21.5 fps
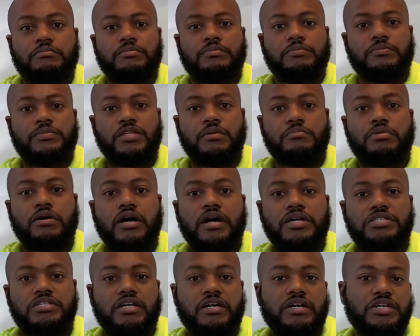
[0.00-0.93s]
deposit
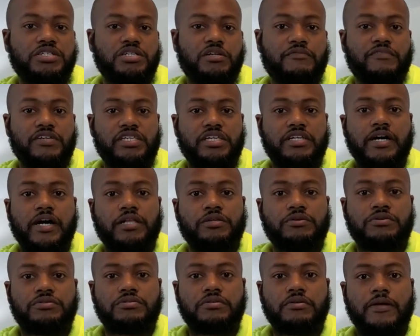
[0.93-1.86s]
$150,
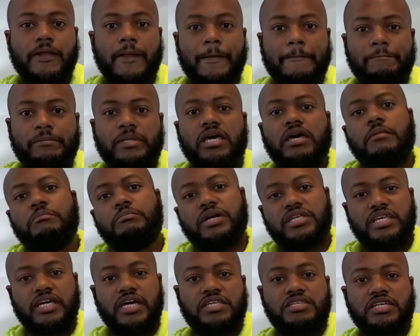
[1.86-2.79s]
but
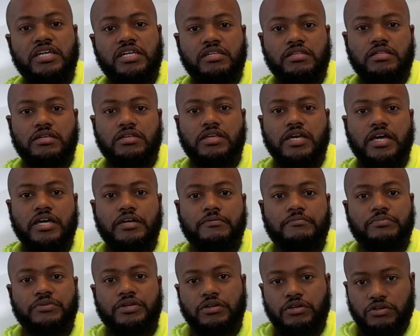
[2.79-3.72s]
at the end of the day,
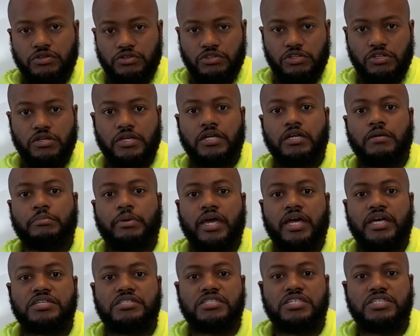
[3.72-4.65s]
you end up paying
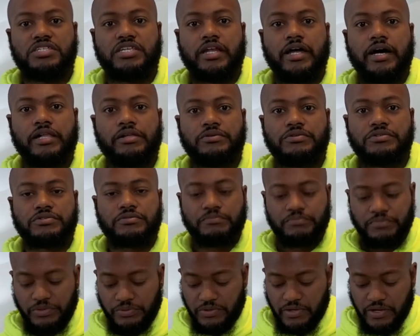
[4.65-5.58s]
$60.
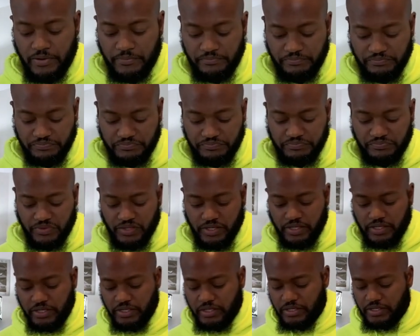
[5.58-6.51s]
Okay.
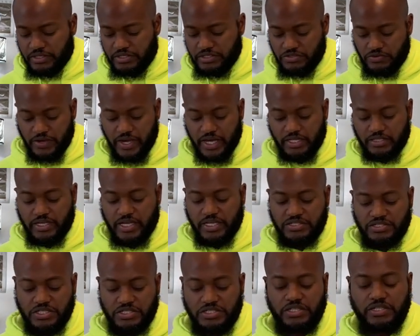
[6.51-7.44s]
So I added that
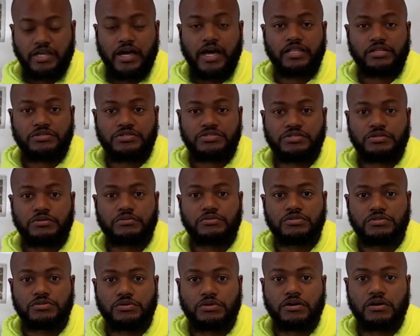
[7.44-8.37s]
$60 to the
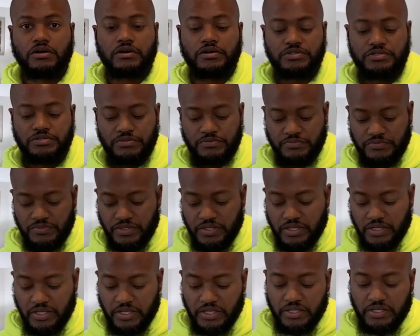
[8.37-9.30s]
cost.
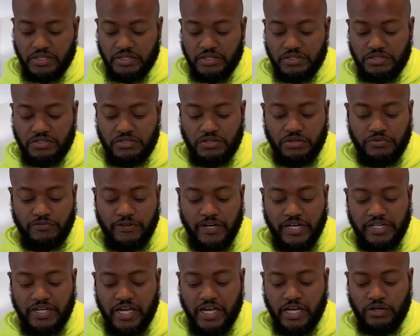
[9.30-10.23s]
So right
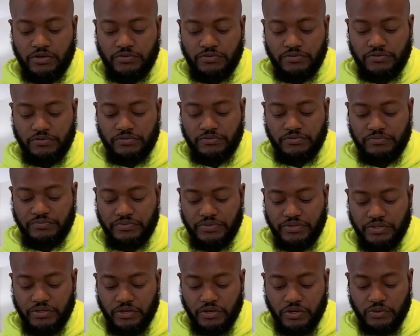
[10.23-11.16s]
now,
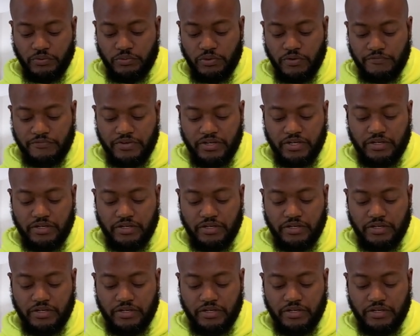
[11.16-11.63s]
with